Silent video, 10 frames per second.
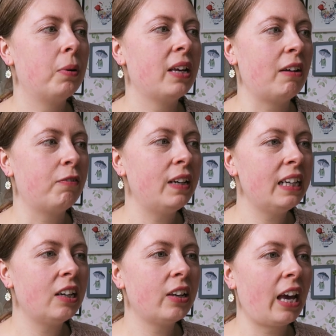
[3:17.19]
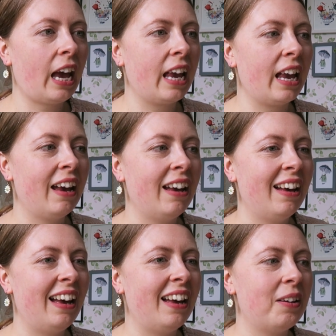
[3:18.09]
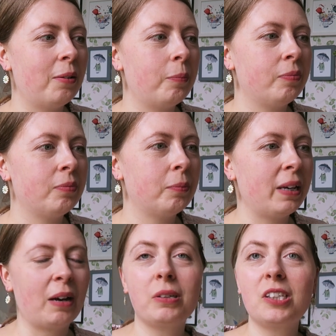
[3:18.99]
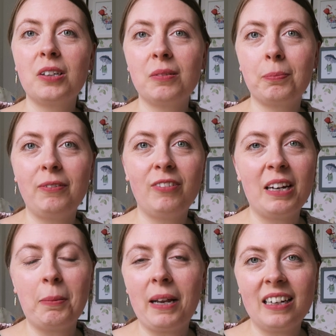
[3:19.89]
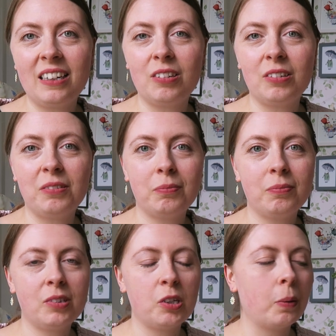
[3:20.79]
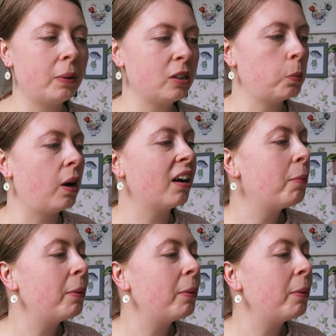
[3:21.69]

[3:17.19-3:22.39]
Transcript: But yeah, feeling okay. But yeah, I wasn't really planning on doing much work,